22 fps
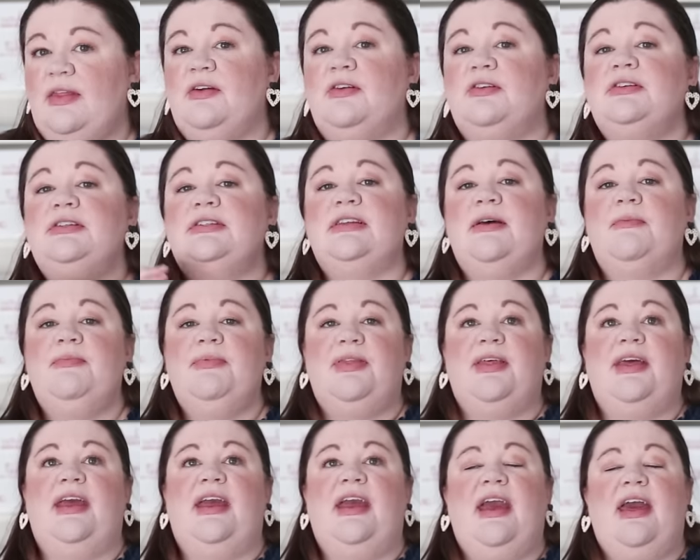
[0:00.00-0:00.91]
There's
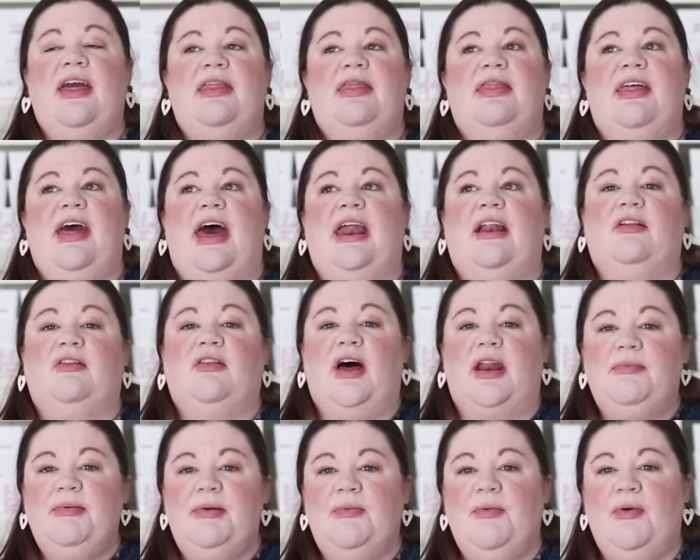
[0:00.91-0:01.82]
something that a
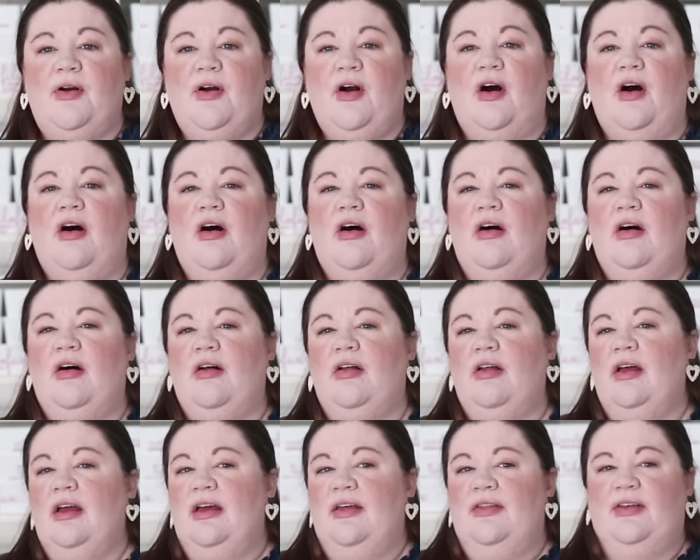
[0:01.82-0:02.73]
lot of people
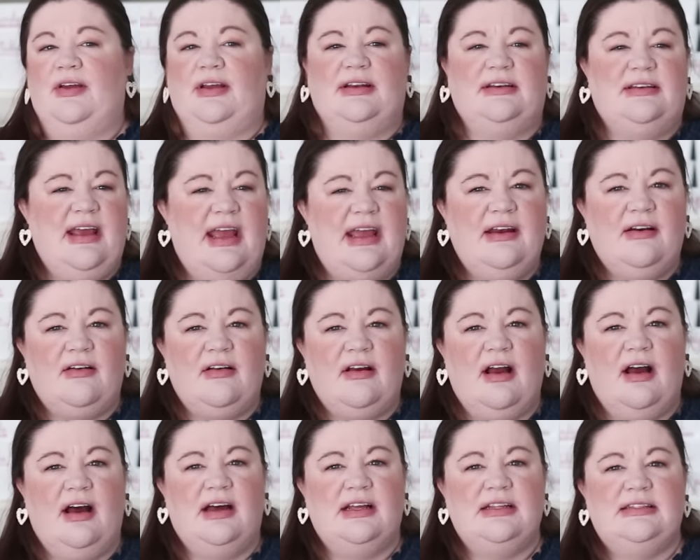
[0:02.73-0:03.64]
call the container
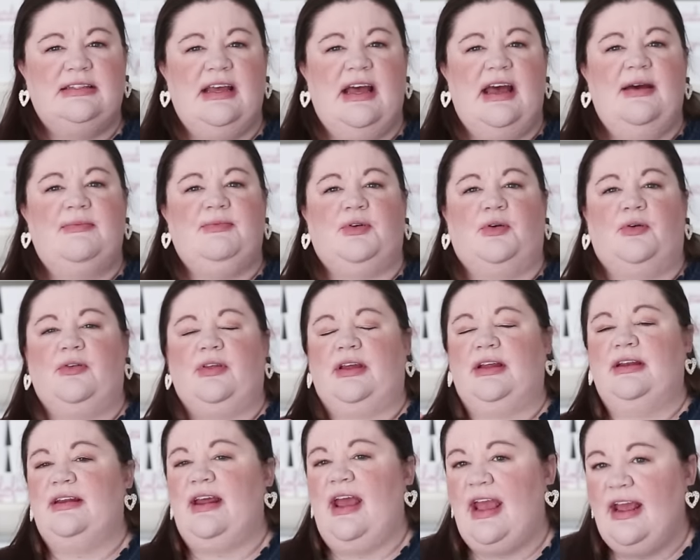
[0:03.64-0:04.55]
concept or the
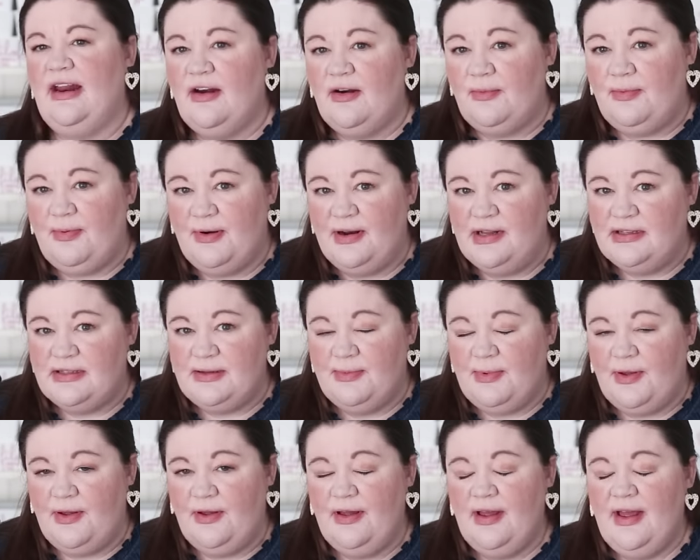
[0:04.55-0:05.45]
container
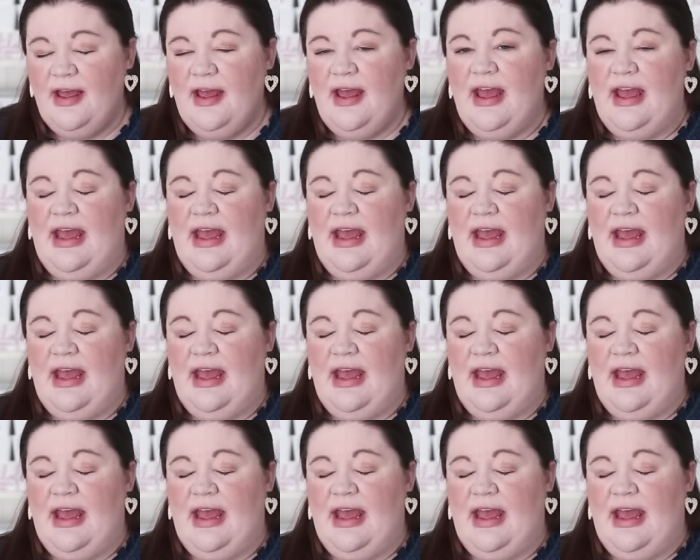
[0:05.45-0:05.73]
principle.